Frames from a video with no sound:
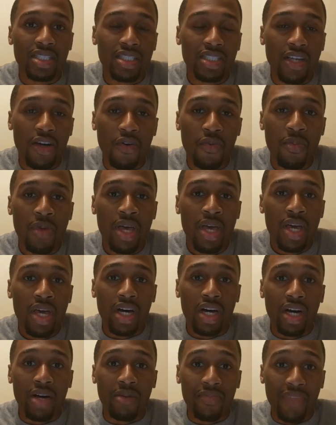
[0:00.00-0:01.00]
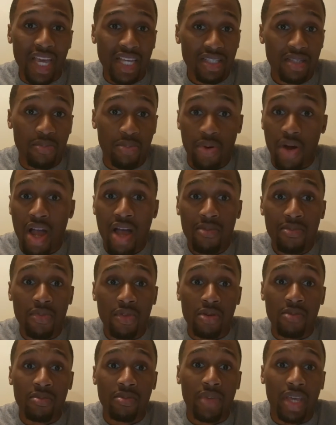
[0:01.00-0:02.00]
So that's a
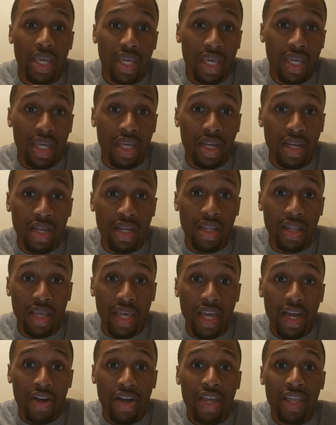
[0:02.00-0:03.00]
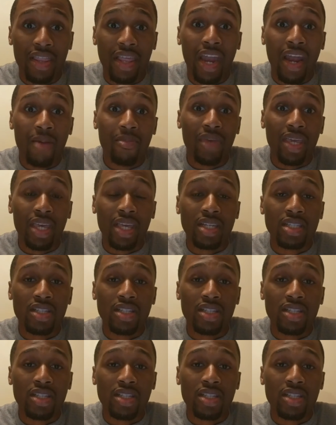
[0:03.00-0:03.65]
problem in the area that I'm in.